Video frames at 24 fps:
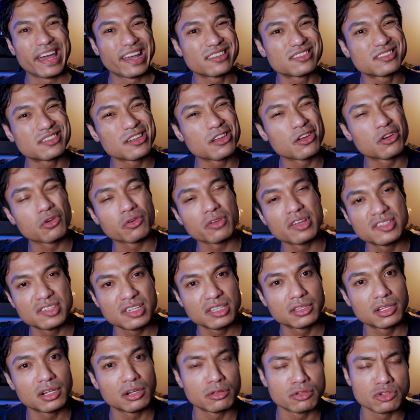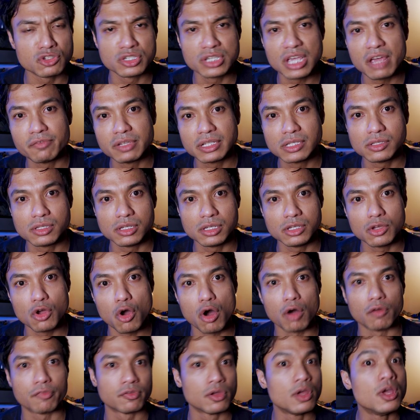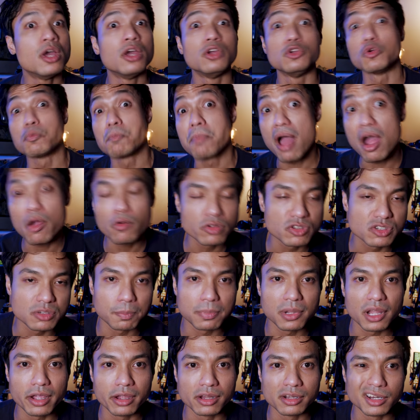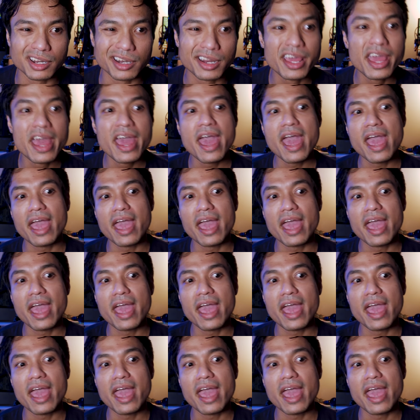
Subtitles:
hence increasing the longevity of your power supply unit.